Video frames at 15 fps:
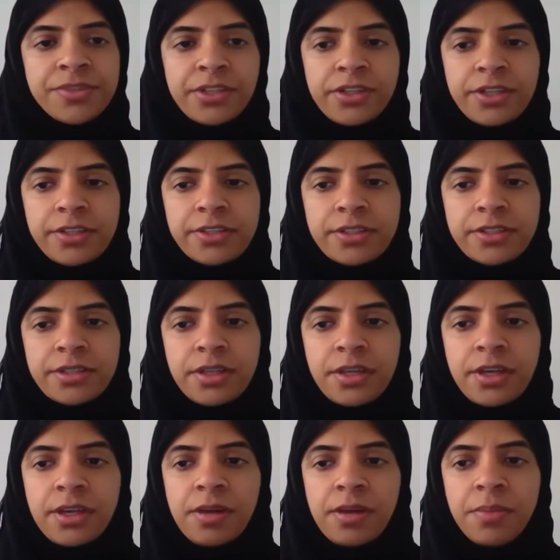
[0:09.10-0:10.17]
series.
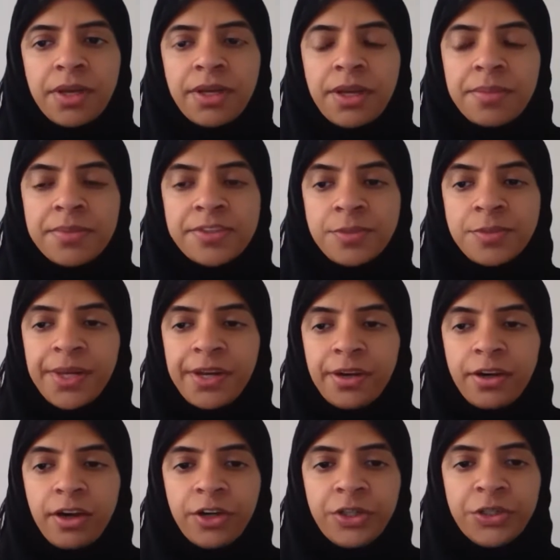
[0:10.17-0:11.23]
My name is Sumaya
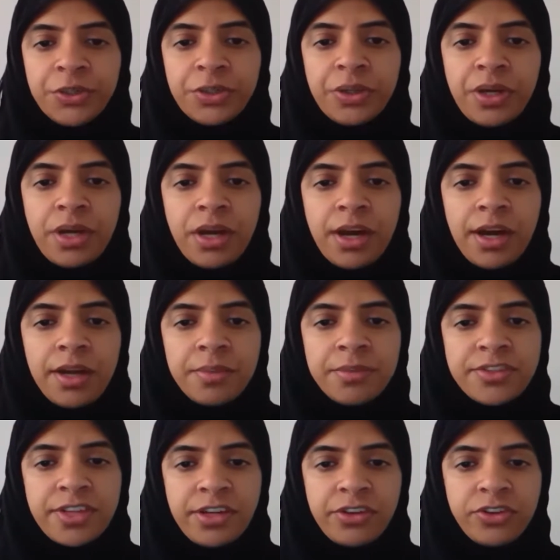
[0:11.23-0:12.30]
Kaku. I'm the
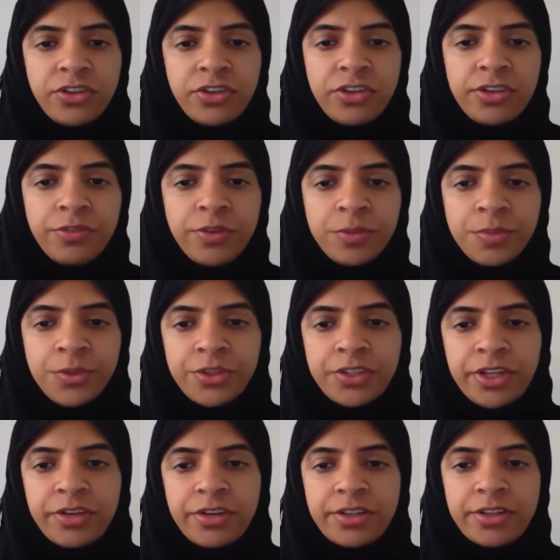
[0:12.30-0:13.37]
secretary for the board of
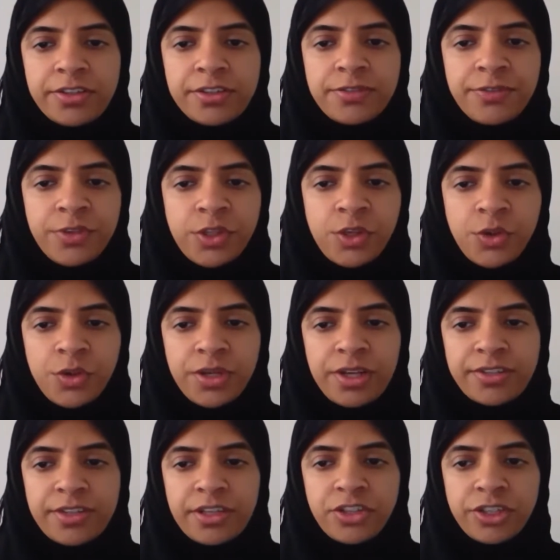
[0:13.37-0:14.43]
directors for the
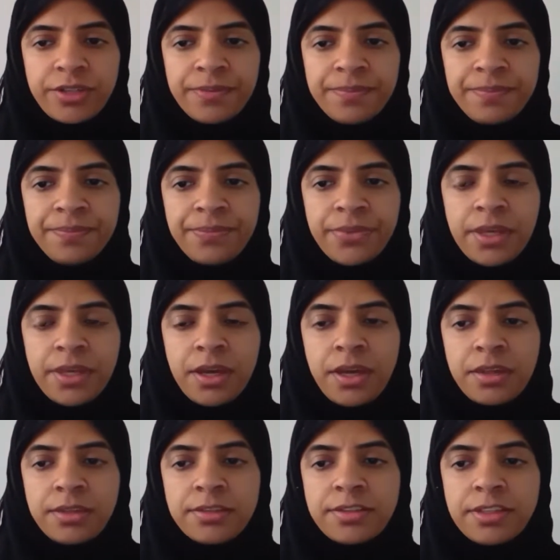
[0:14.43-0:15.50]
organization.
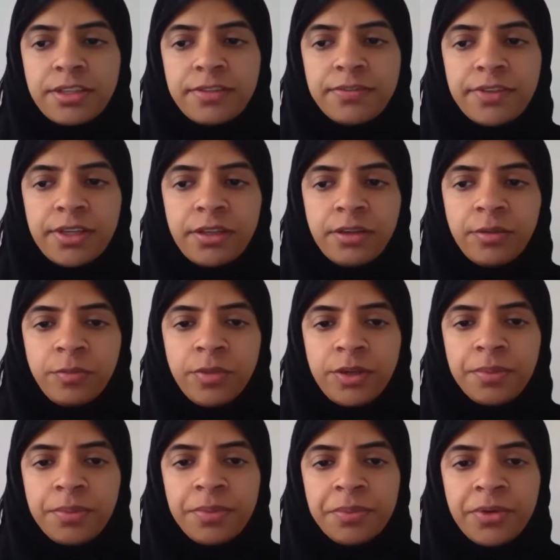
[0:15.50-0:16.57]
This evening, we
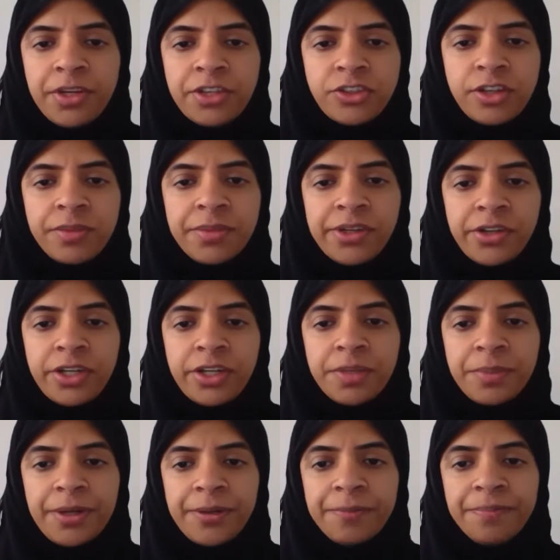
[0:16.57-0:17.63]
commemorate Shaam
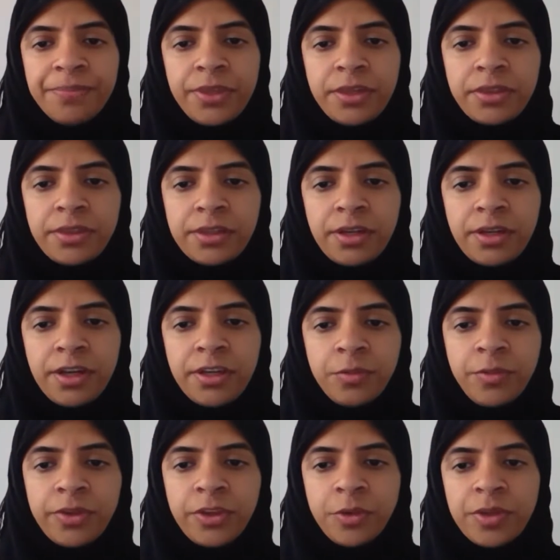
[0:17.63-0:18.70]
Ghareeba, the night
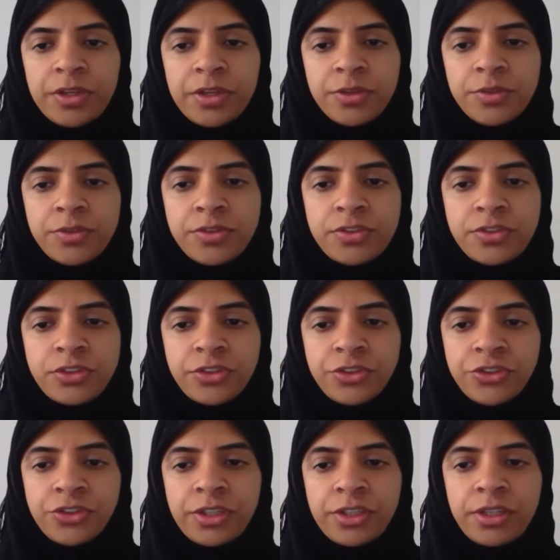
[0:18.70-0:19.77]
where the widows,
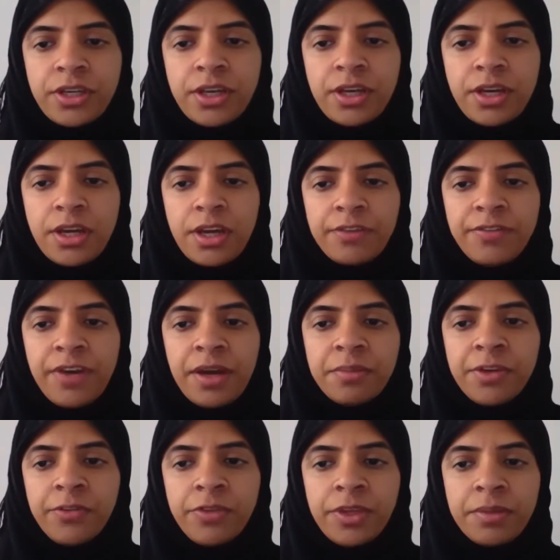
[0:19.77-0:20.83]
children, and
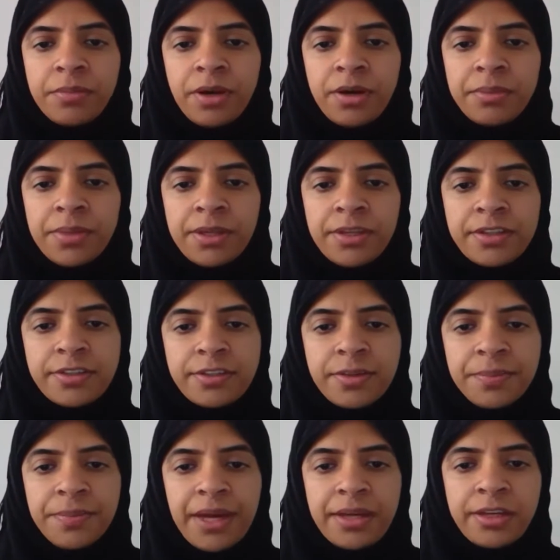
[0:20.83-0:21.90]
family of the Imam and his
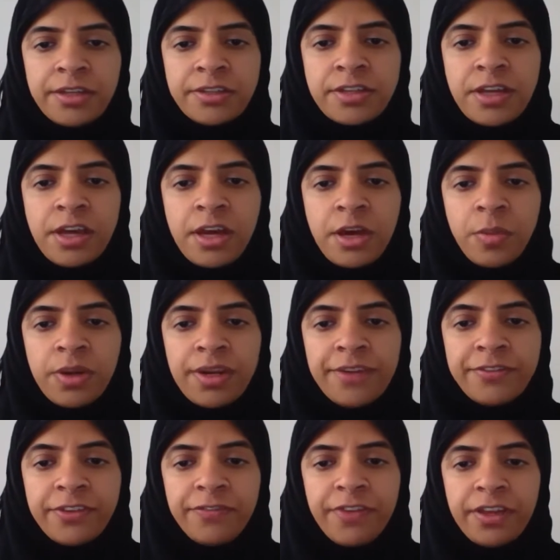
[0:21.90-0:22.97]
companions were
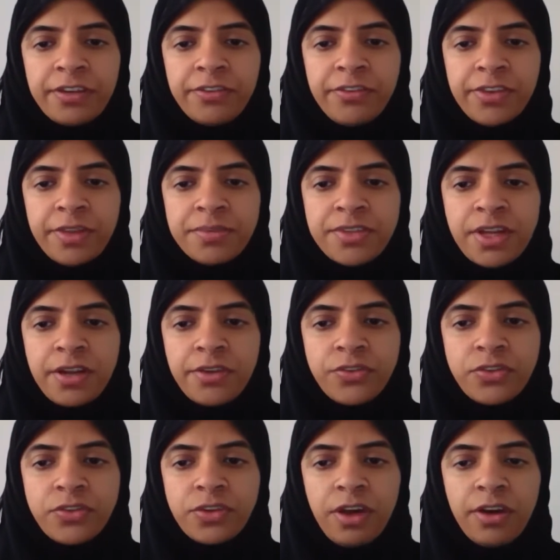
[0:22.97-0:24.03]
left to fend for
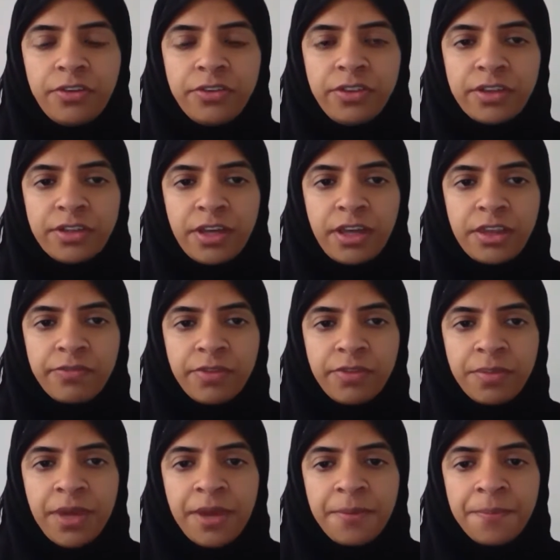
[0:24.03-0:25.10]
themselves after the death of the
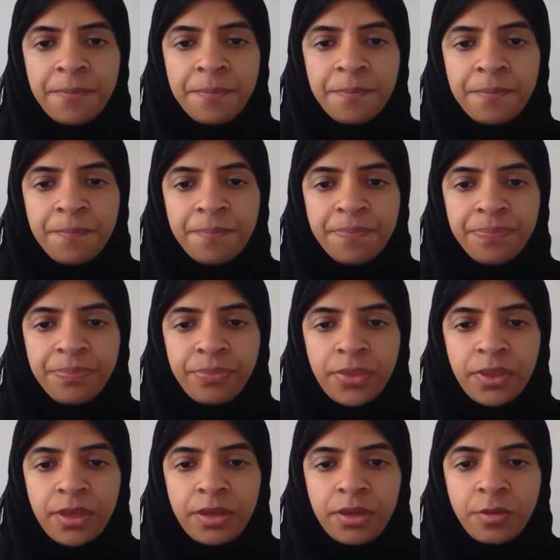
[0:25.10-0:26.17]
men.
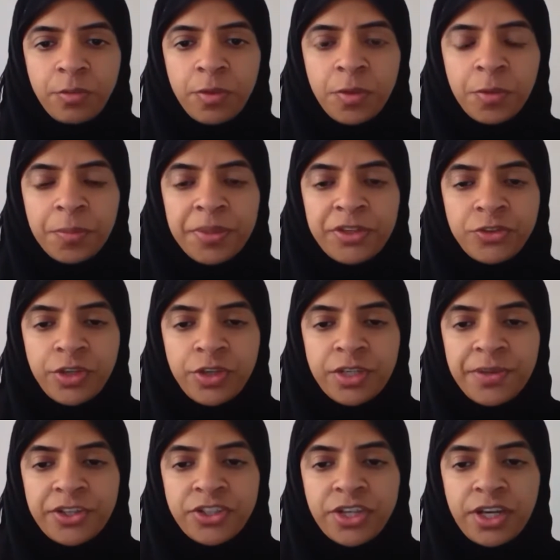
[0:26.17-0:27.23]
We will be joined
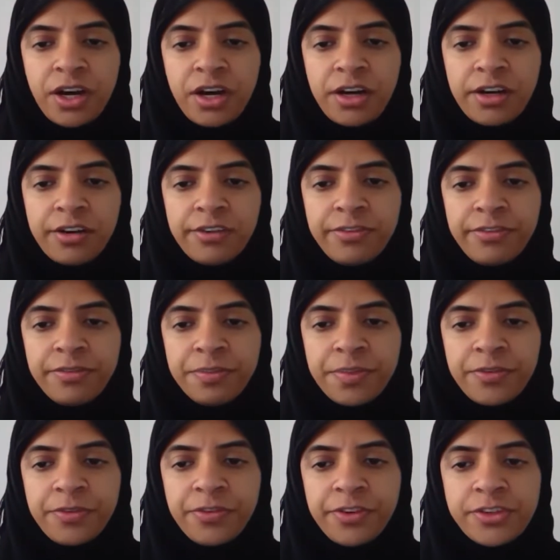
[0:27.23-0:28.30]
by Shaykh Arif,
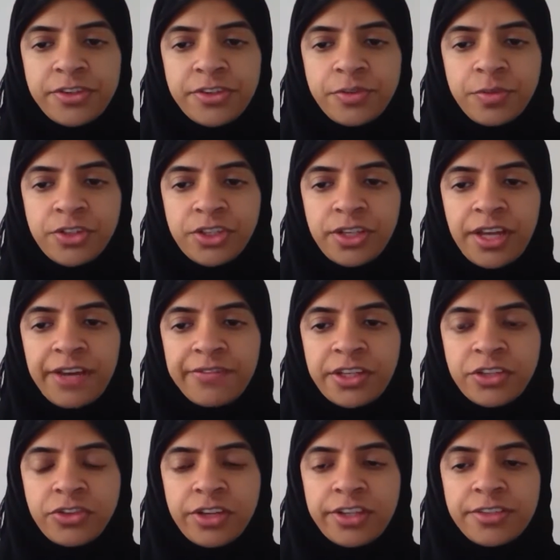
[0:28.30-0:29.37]
but first we shall have an
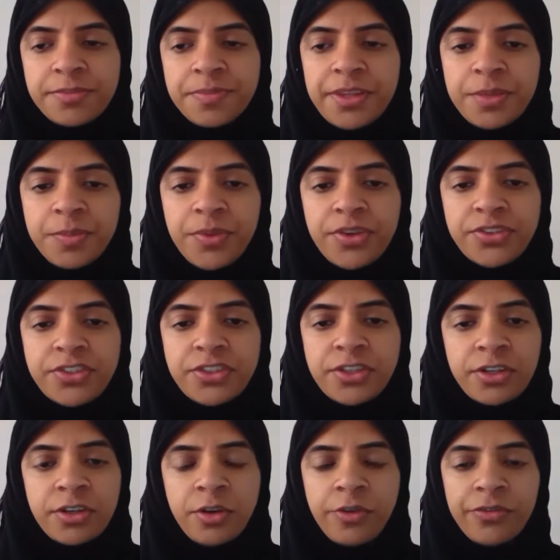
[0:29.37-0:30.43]
address by the
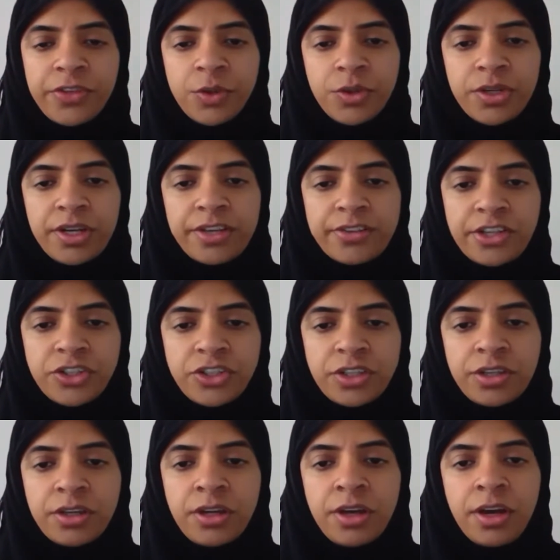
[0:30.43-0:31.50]
president of the
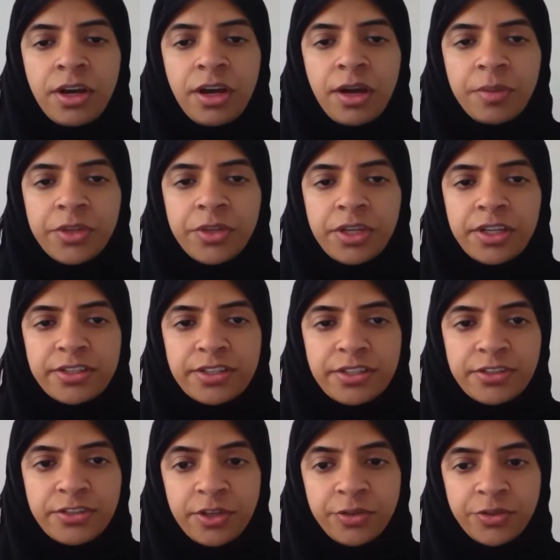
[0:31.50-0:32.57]
organization, Abdul
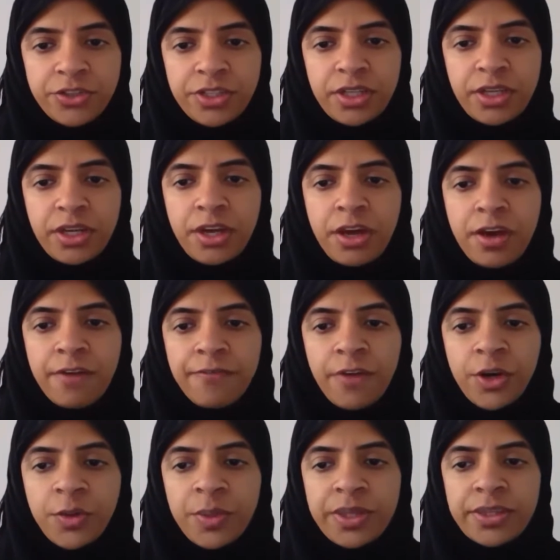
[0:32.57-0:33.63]
Aziz Doji.
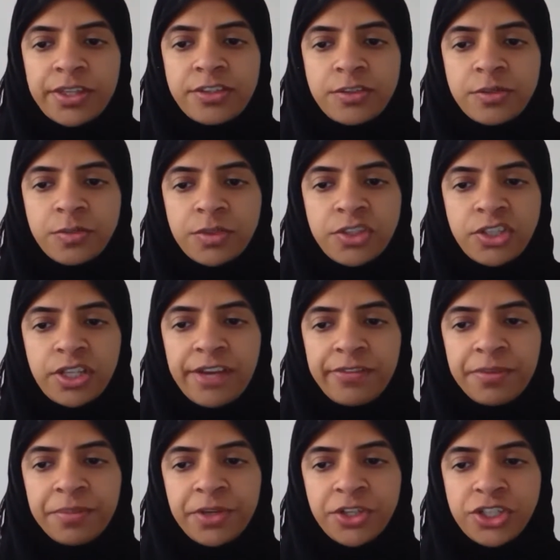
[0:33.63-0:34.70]
Following this, we shall have
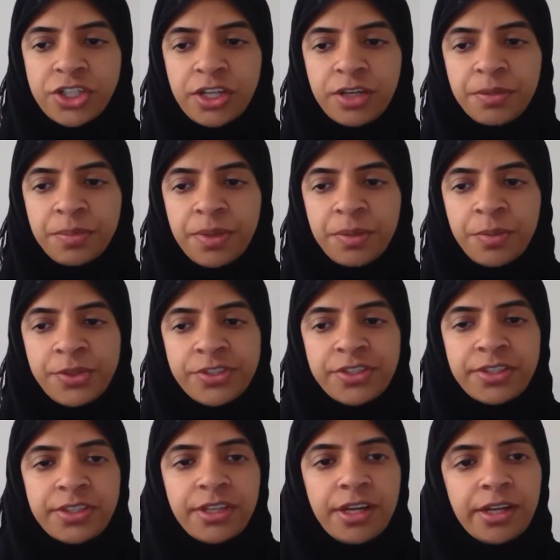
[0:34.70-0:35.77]
a marshia by
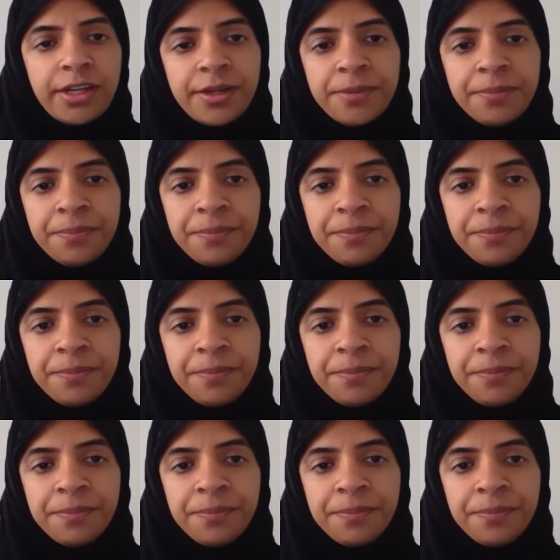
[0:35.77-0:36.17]
Mohsin Dala.